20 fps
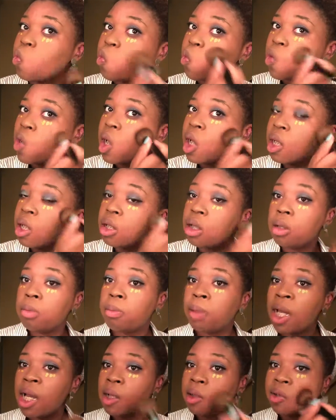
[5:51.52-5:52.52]
just kind
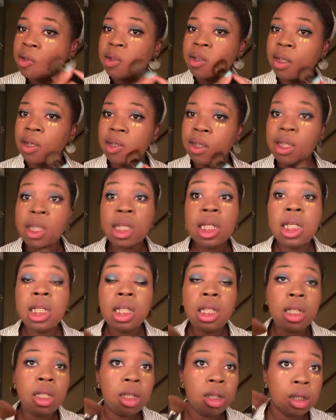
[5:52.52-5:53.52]
of pounce that
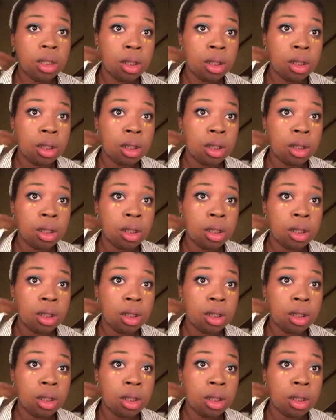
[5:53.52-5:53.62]
in.